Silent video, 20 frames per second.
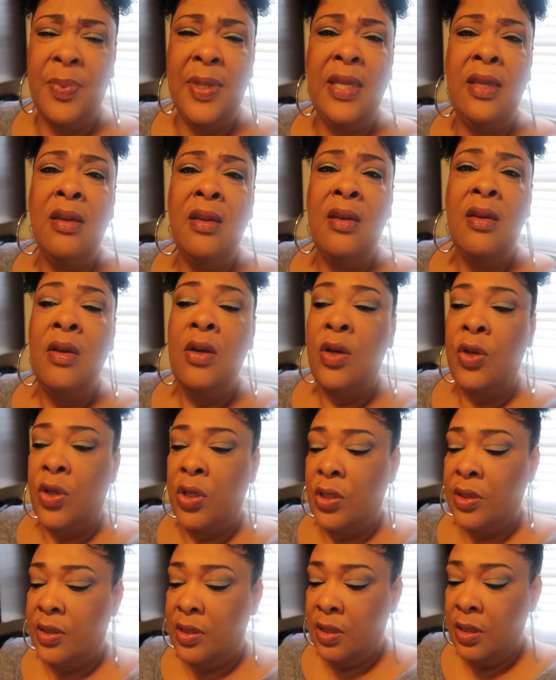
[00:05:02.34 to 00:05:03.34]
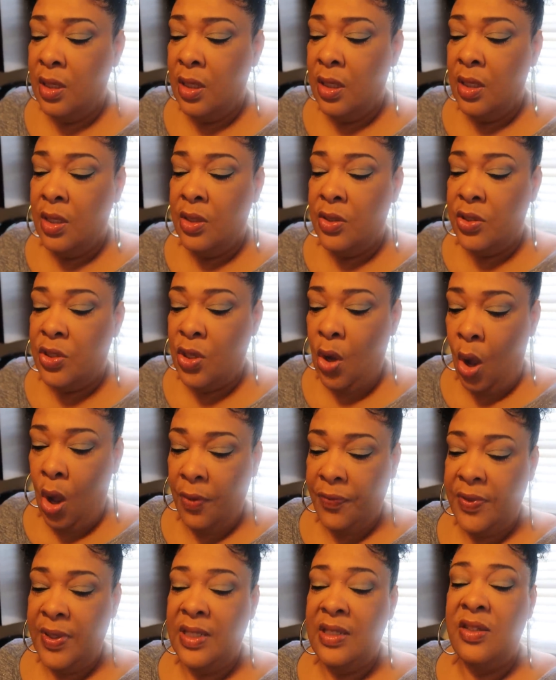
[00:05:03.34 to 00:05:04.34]
to be cooked
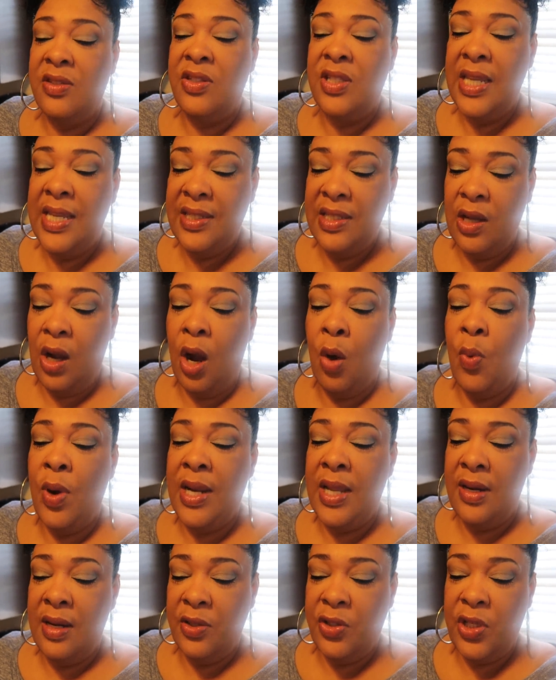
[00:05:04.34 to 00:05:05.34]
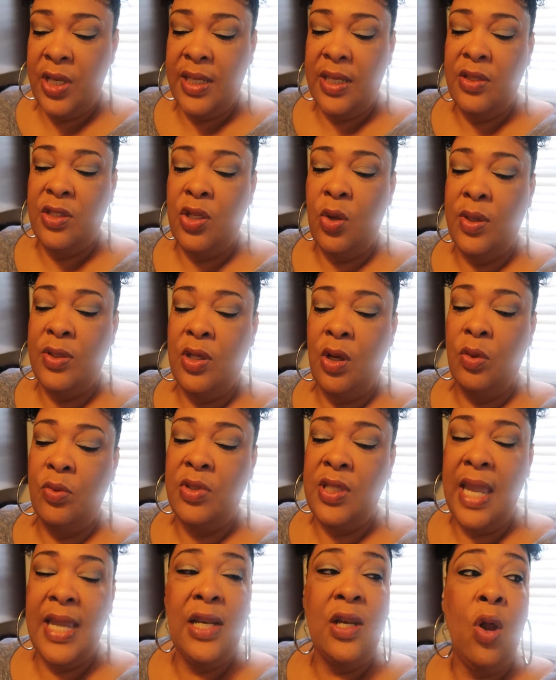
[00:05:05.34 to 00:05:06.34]
soft and the seasoning already in the chicken so it
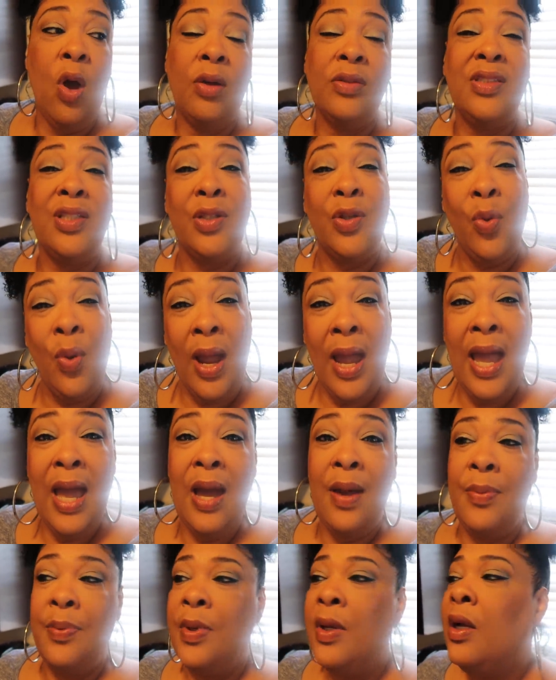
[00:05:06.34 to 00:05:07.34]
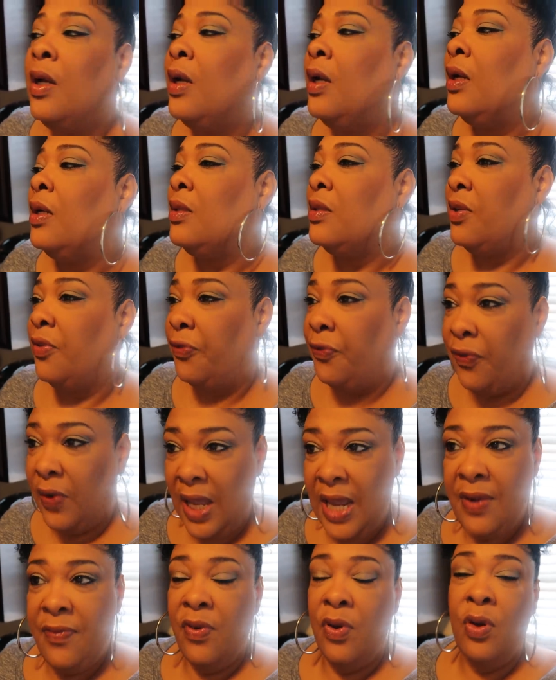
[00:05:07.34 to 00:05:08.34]
don't take long to grab the
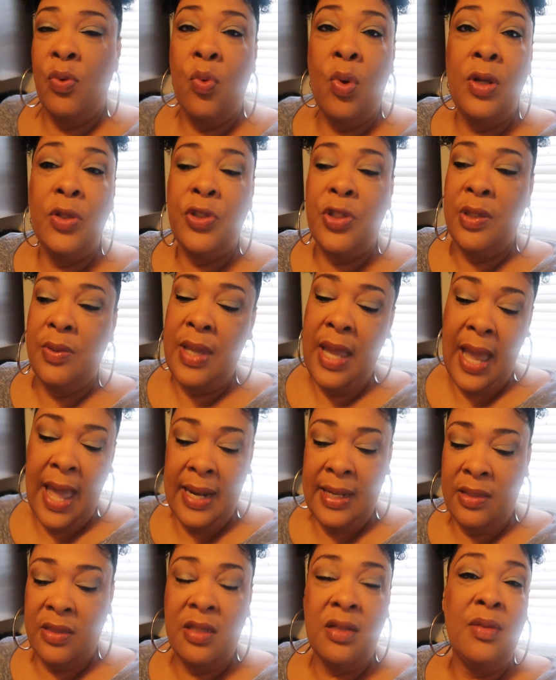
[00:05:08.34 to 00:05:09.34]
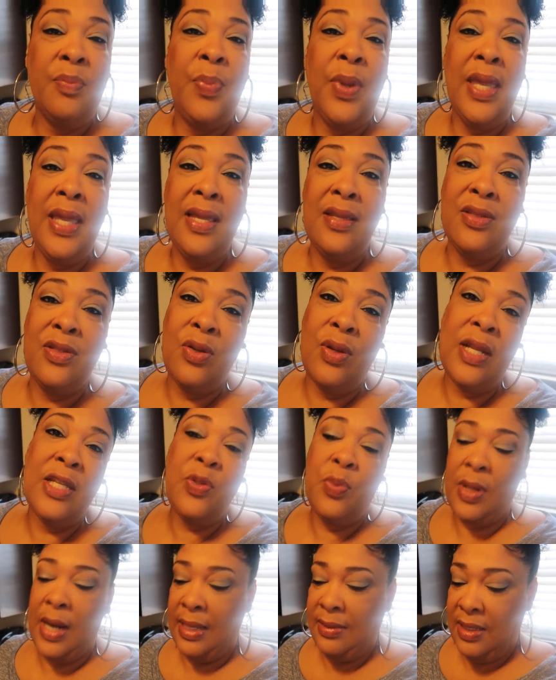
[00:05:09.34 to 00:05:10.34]
flavor once it added to the beans. So
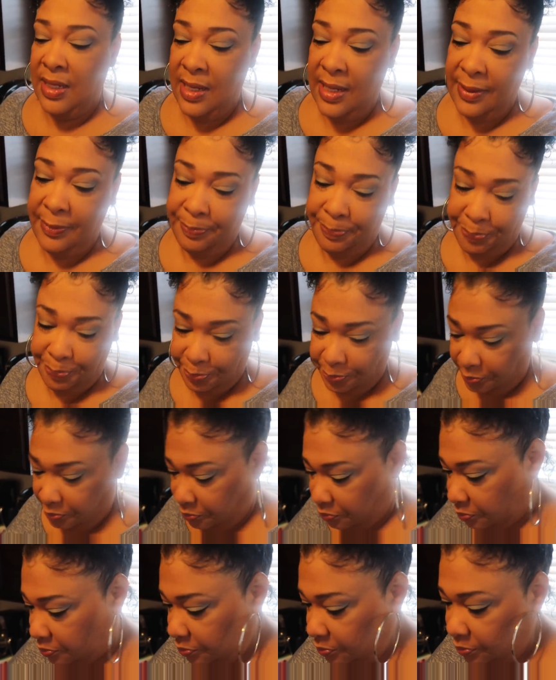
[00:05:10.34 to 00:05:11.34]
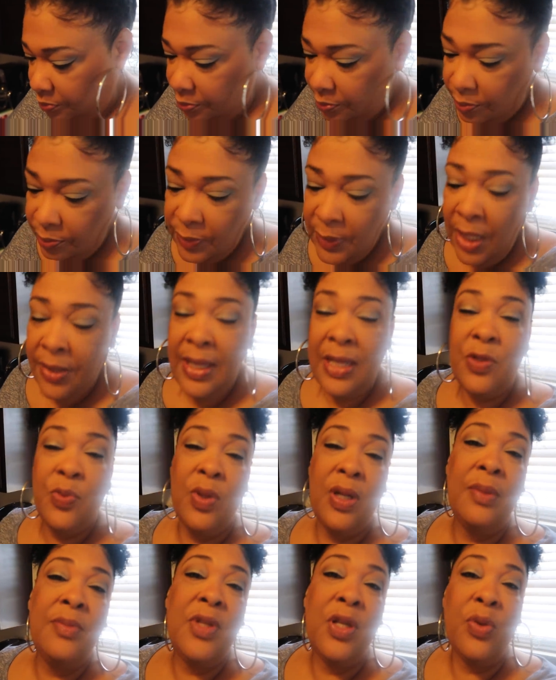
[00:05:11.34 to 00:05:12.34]
that's what I did and that's
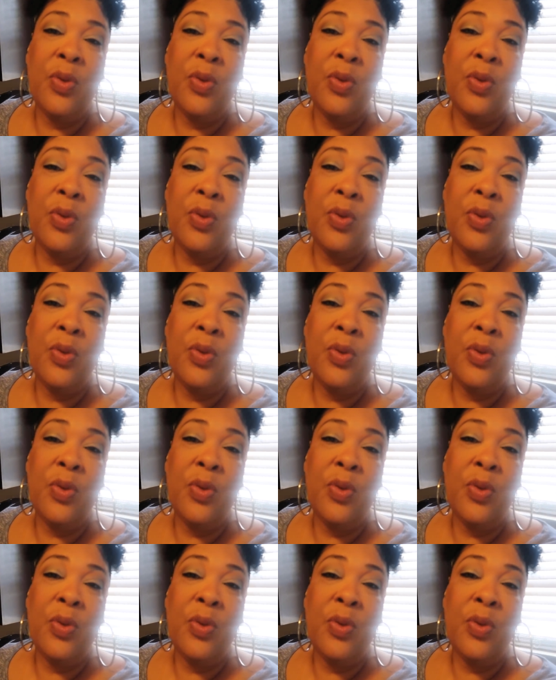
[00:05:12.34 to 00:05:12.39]
what I'm